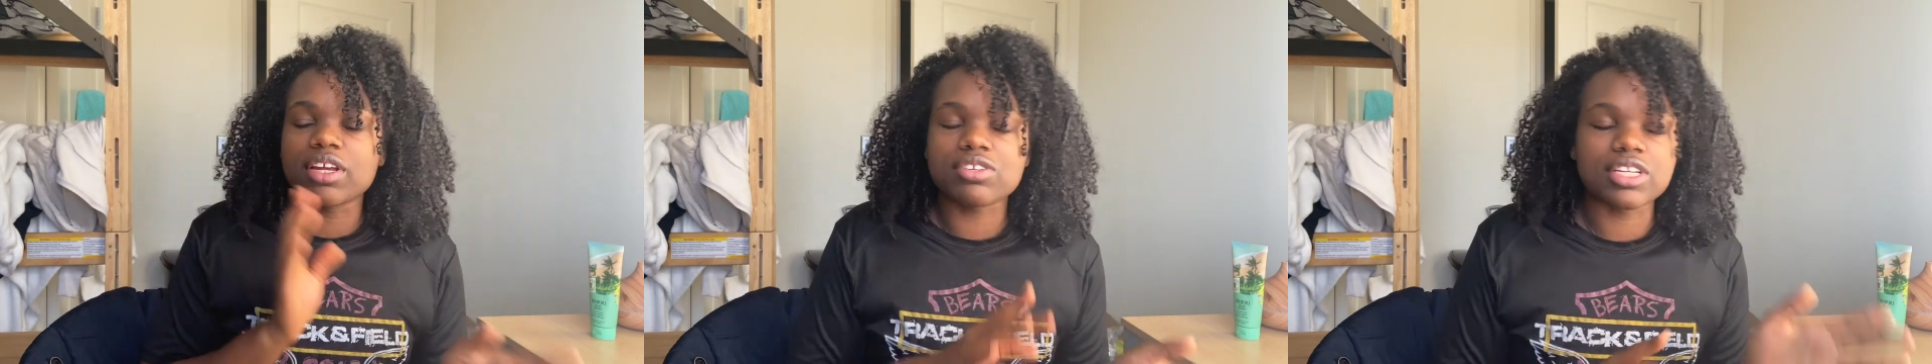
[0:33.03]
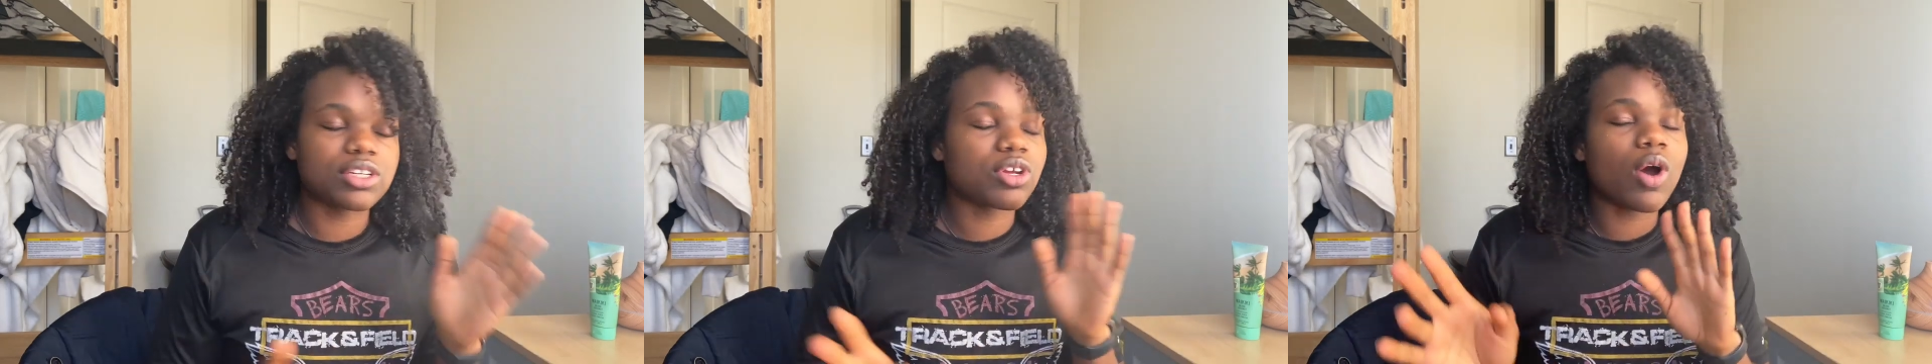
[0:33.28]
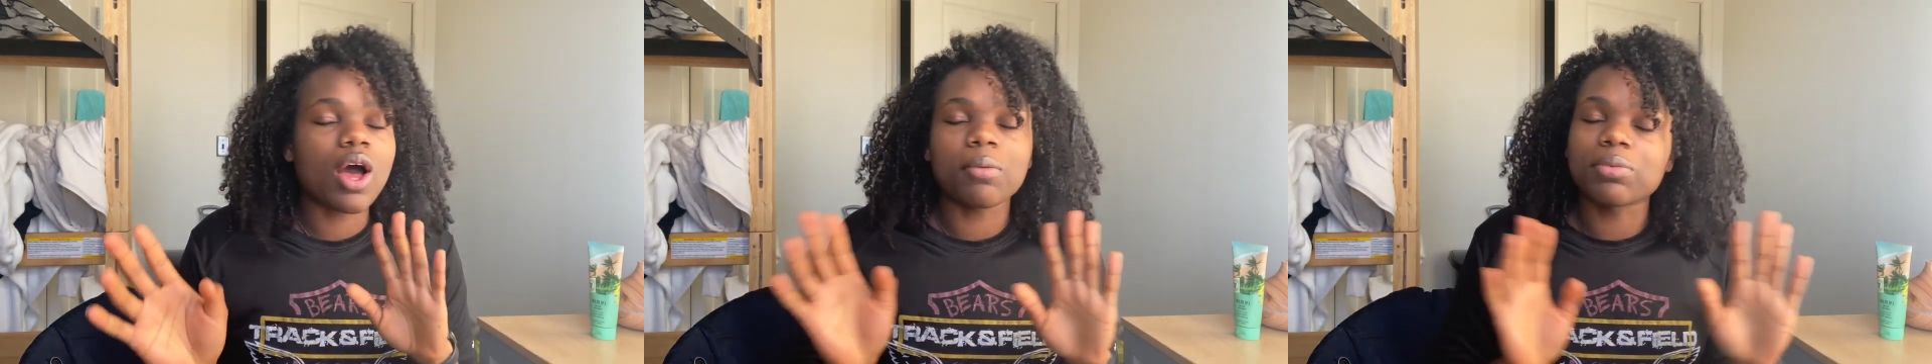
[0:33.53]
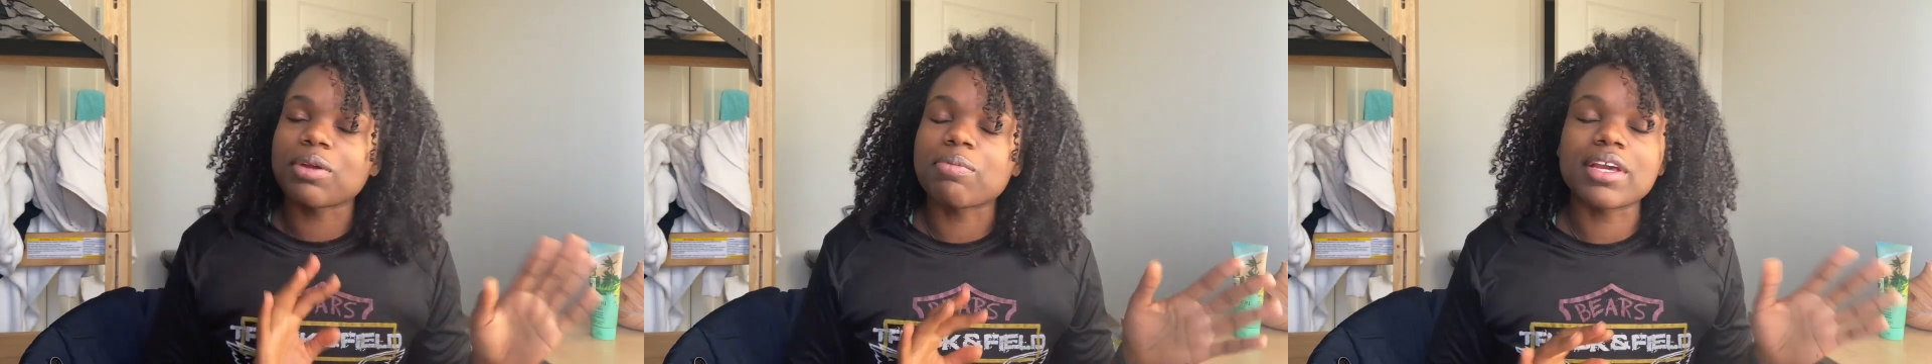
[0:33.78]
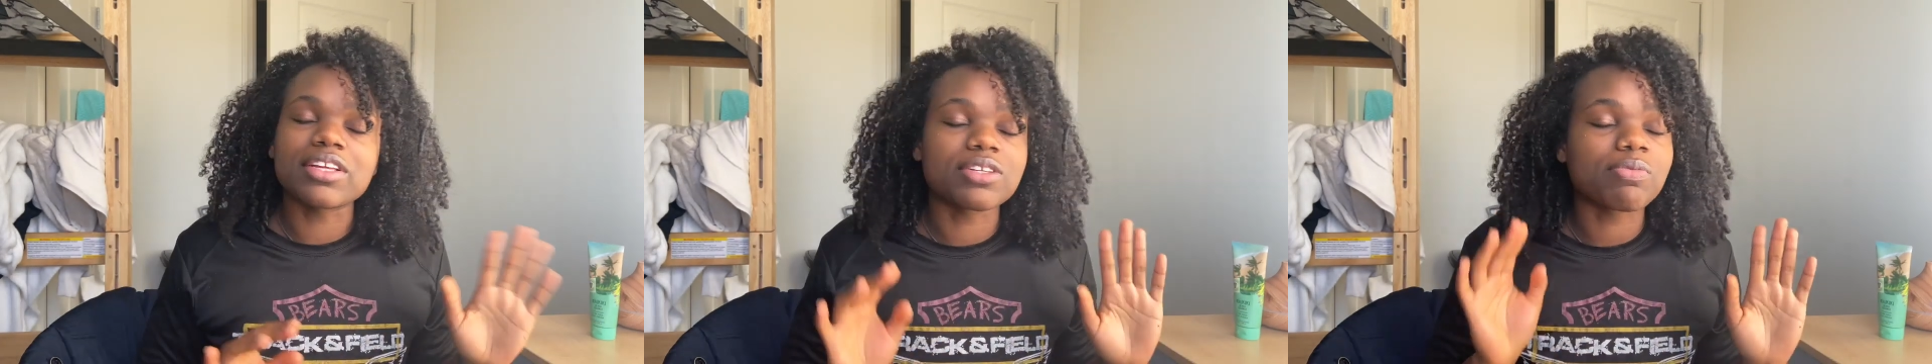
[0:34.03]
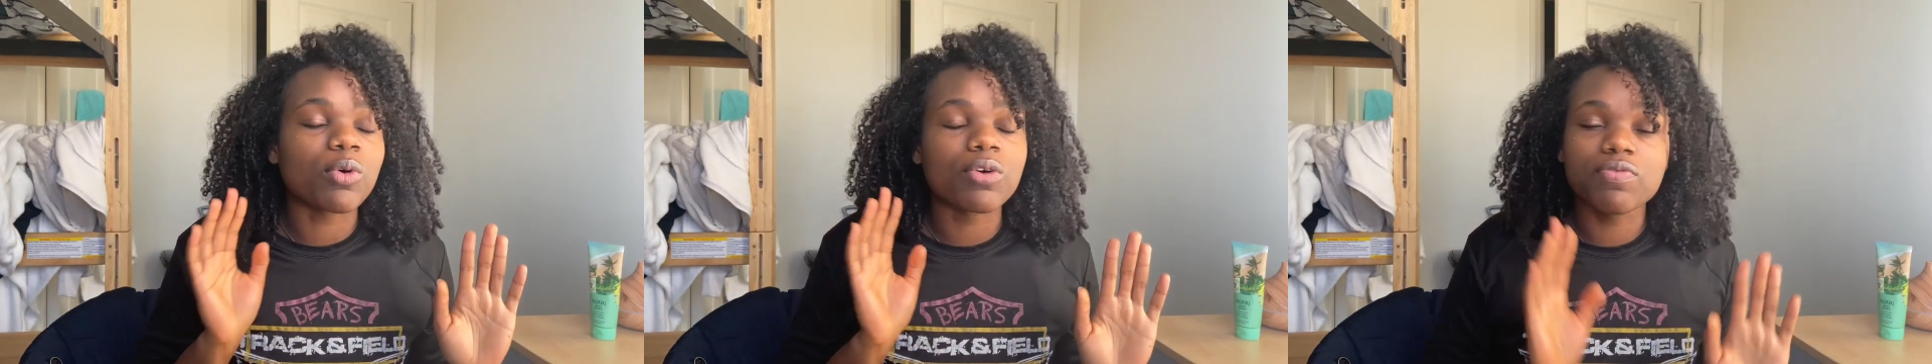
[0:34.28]
I was like, you know what, I'm gonna make
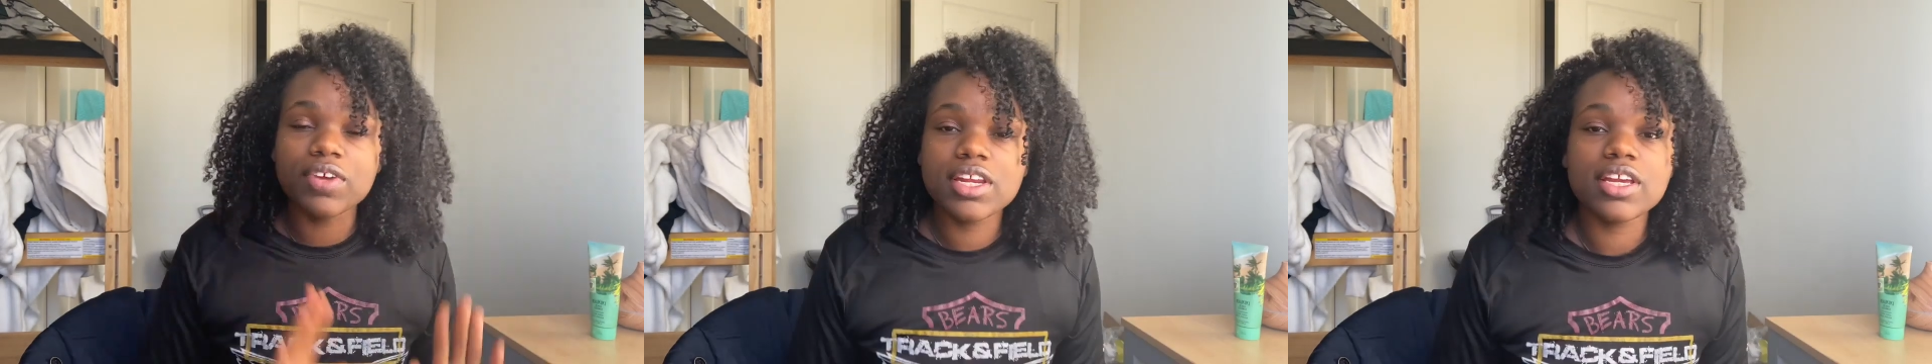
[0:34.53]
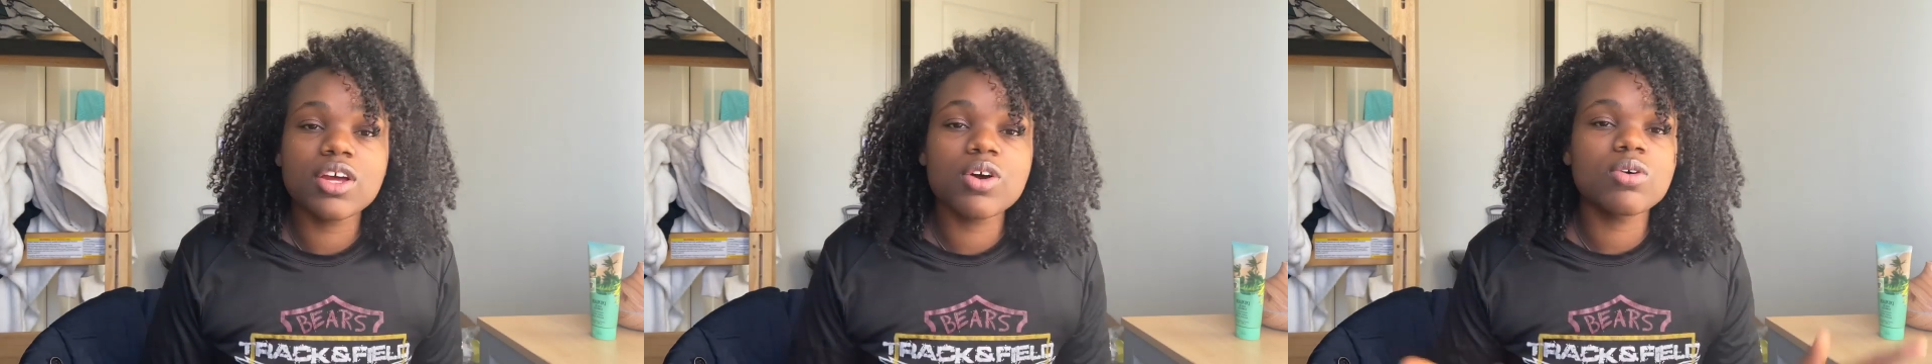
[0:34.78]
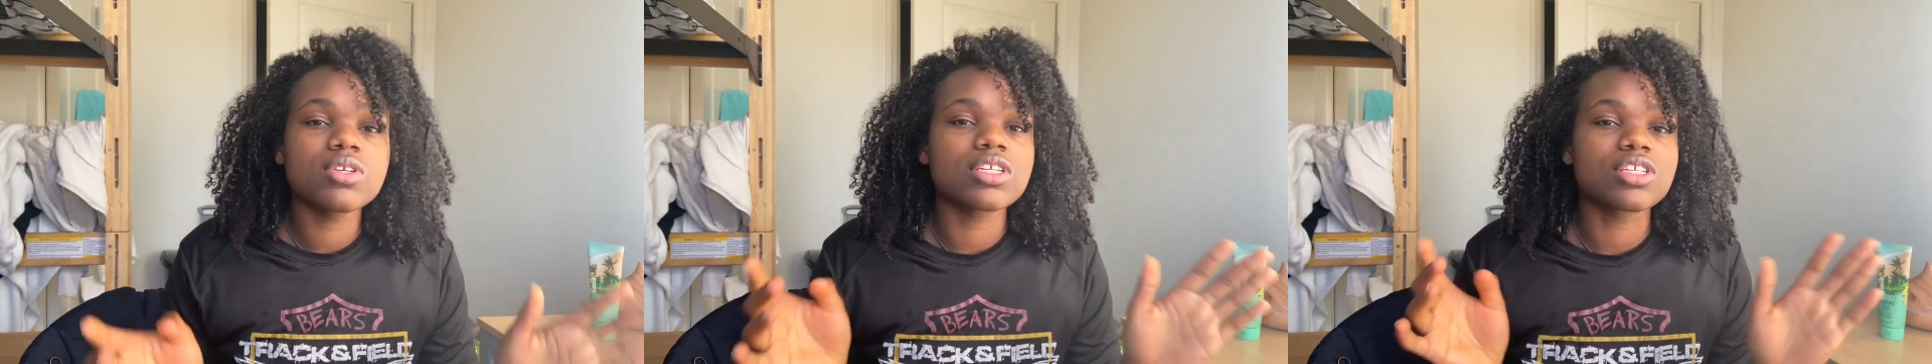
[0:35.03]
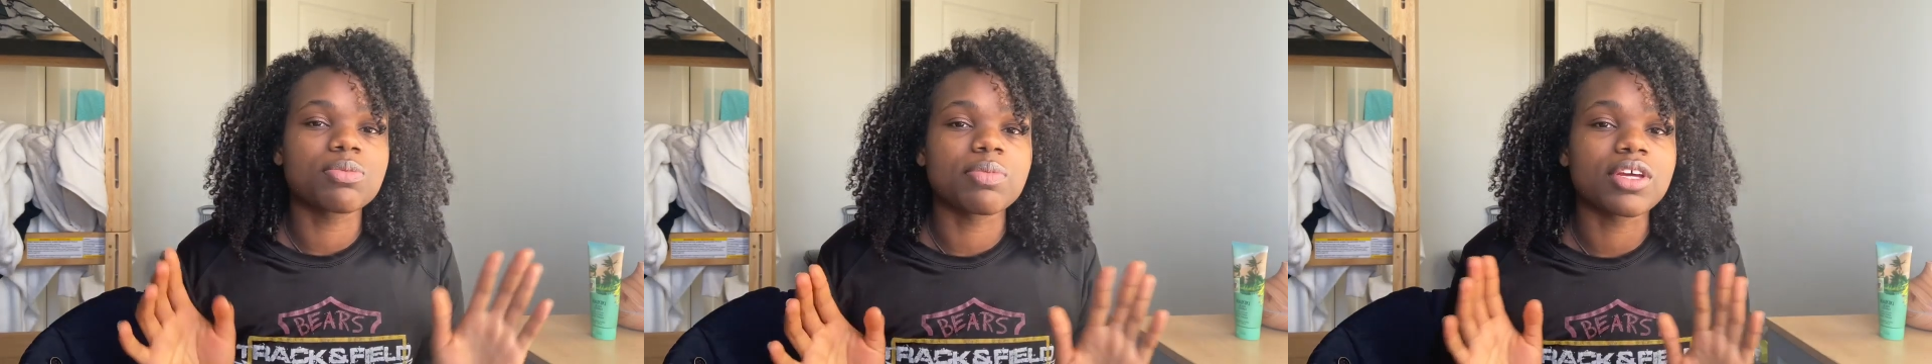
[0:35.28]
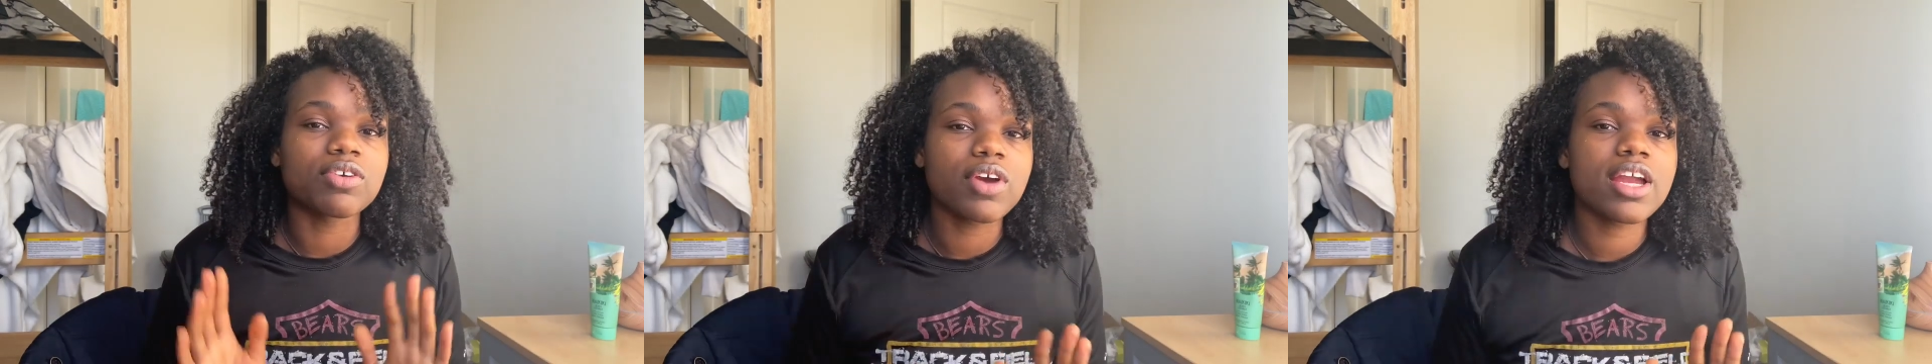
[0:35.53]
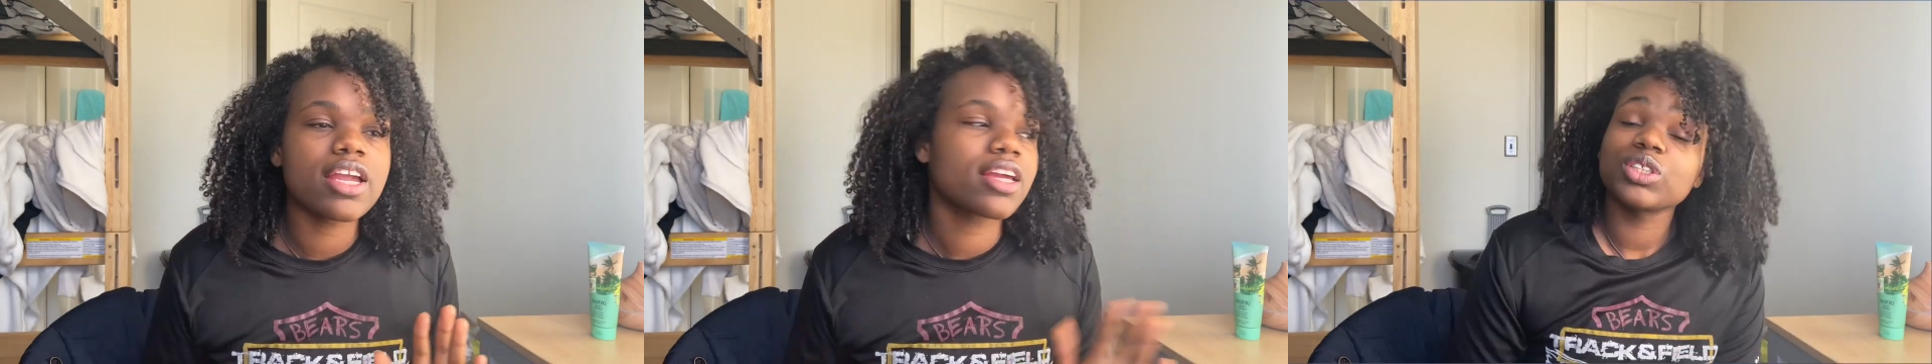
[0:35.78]
some more videos, it's gonna be
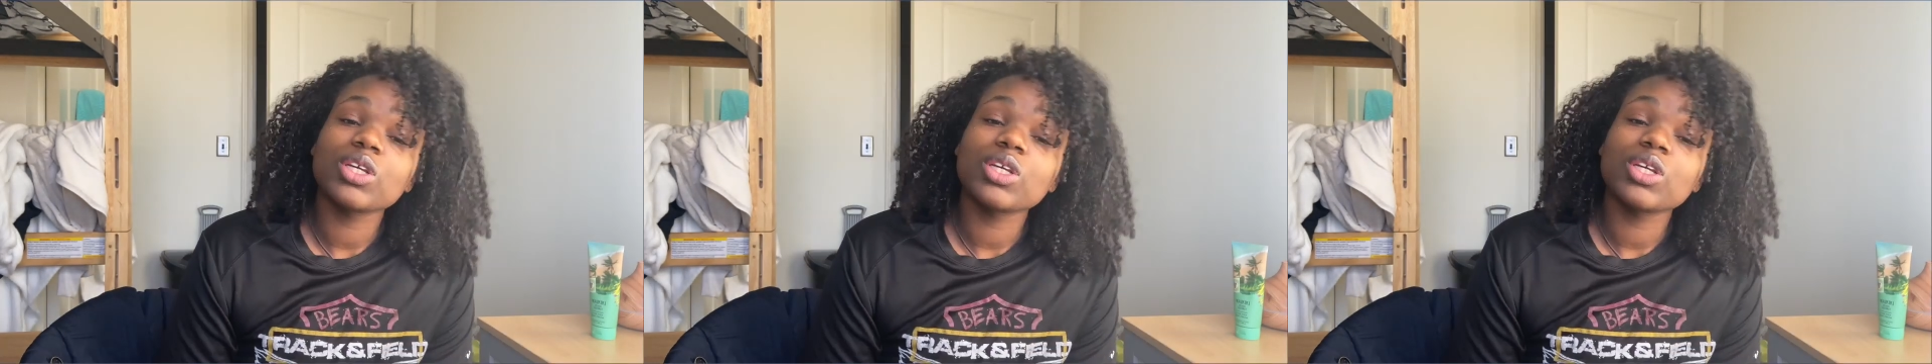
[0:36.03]
great.